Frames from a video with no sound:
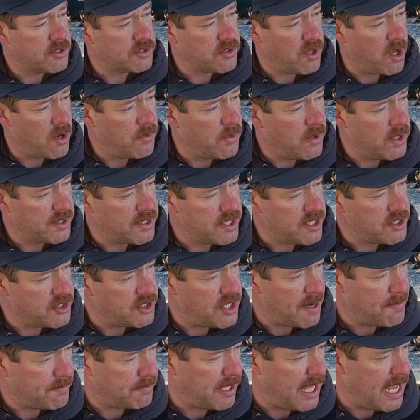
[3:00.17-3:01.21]
So I won this
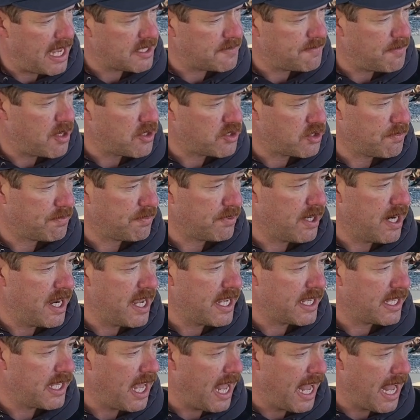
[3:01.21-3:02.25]
Jet Blast muzzle
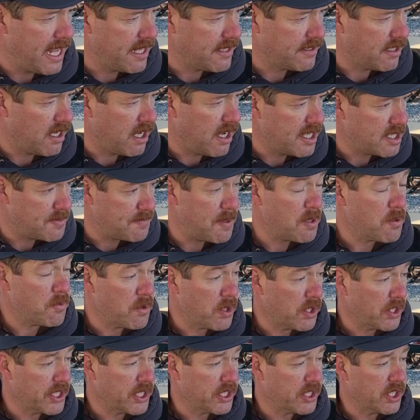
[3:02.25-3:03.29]
brake, and it's been
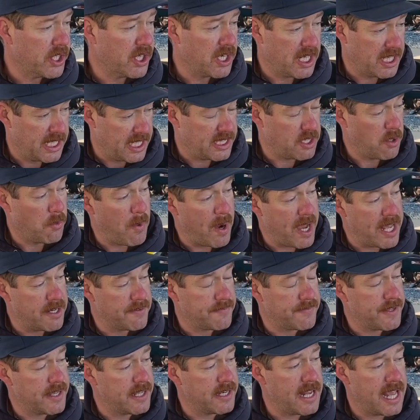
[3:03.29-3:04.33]
really good. I like the weight
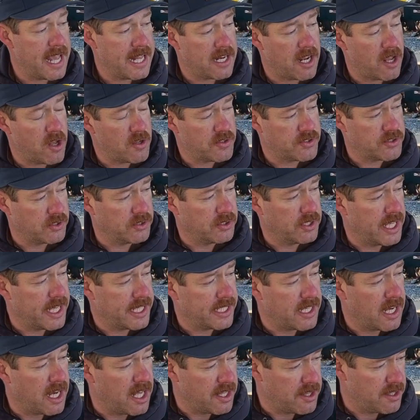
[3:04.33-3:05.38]
of it, and I also like
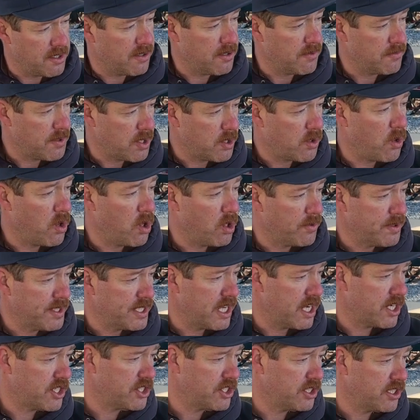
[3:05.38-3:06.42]
the recoil
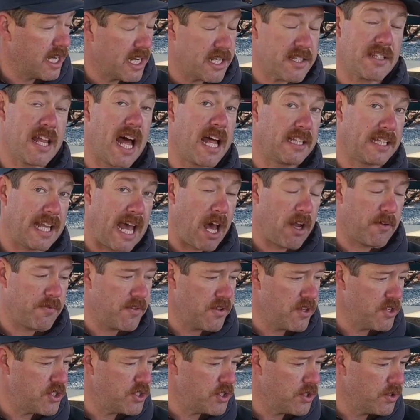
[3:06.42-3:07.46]
reduction. And it's not loud for
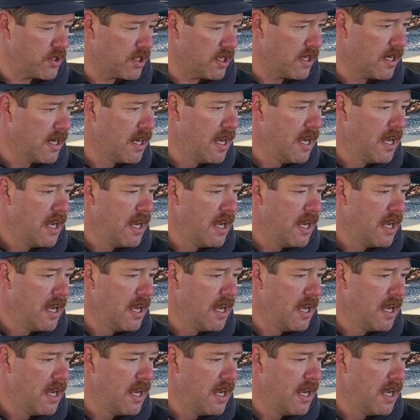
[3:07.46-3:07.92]
the shooter.